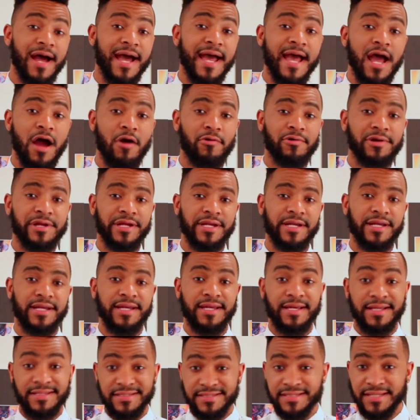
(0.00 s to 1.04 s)
Right, HoWard here.
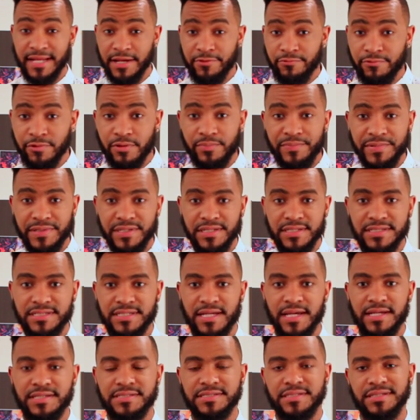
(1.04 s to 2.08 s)
Today we'll be
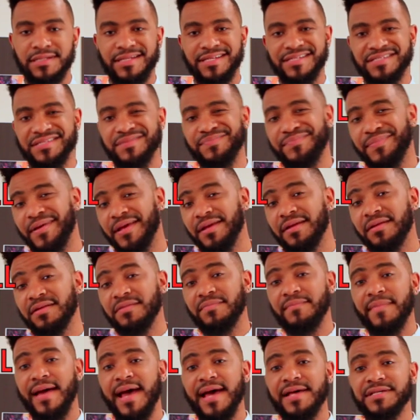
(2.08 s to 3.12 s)
discussing, is it better to
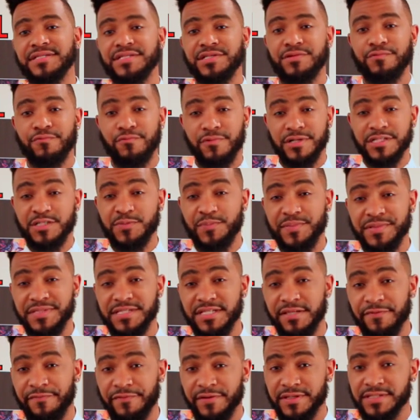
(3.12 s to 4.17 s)
master one
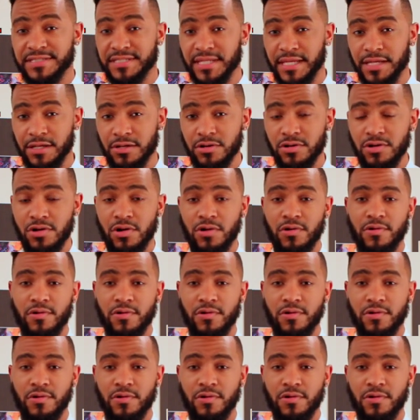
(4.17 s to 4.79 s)
specific skill,